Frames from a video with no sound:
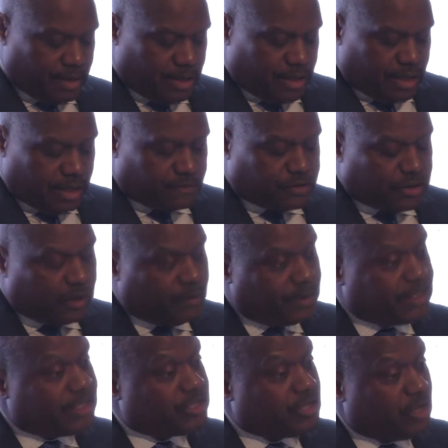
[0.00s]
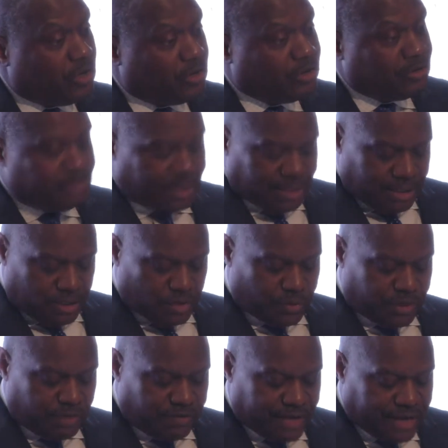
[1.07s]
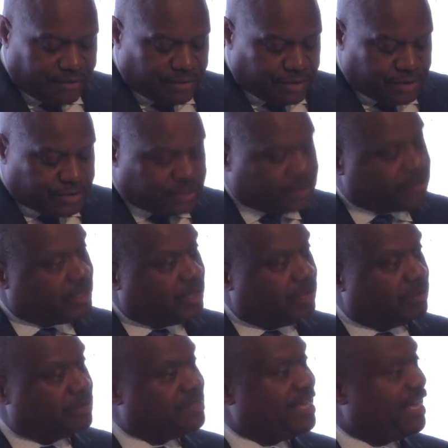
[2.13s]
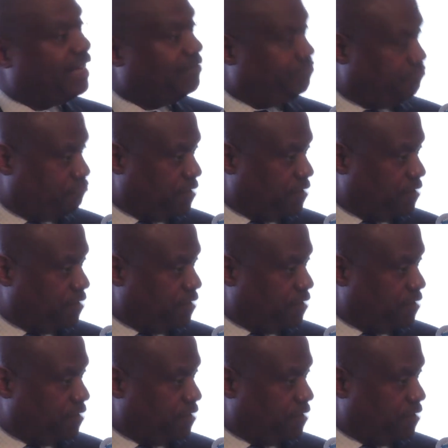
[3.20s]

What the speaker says: If someone had told me 25 years ago that